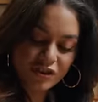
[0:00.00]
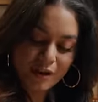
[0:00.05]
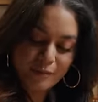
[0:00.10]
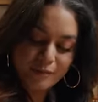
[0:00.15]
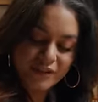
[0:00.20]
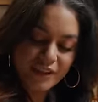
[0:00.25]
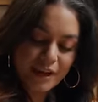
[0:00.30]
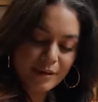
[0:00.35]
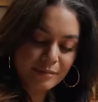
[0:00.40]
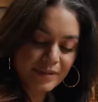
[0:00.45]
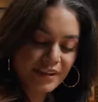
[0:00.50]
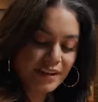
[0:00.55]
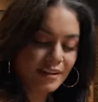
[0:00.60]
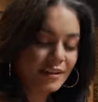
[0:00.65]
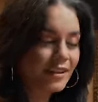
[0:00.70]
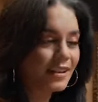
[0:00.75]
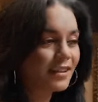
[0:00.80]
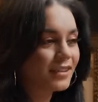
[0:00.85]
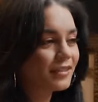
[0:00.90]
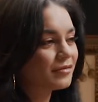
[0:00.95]
jumped up
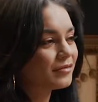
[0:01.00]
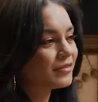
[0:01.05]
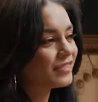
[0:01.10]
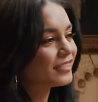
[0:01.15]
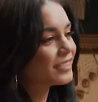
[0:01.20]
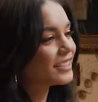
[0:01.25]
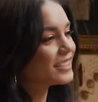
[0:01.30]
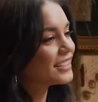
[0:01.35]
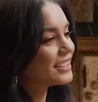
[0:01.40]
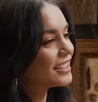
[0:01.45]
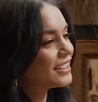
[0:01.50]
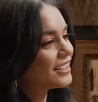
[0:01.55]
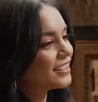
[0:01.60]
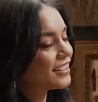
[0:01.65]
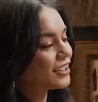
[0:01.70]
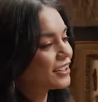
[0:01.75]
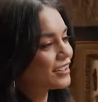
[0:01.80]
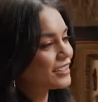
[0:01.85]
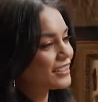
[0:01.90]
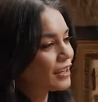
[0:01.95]
here and
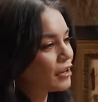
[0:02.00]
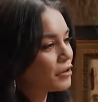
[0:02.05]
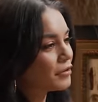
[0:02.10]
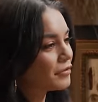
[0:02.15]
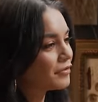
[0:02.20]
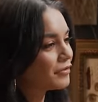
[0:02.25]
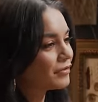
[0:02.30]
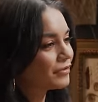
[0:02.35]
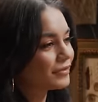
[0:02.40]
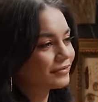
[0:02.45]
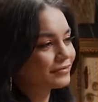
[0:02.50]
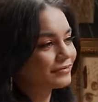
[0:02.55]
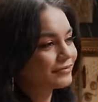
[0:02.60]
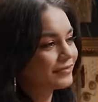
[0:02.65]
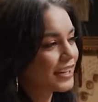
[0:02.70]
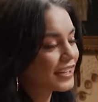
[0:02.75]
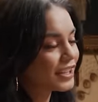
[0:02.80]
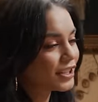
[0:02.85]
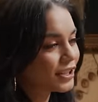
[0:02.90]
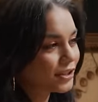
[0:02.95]
seated herself
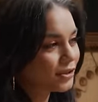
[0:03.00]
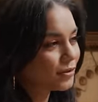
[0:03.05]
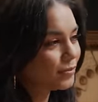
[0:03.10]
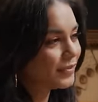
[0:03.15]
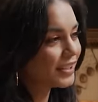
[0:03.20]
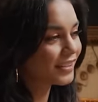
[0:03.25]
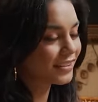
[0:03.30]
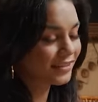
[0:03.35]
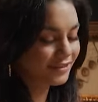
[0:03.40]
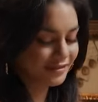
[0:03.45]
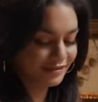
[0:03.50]
like a human.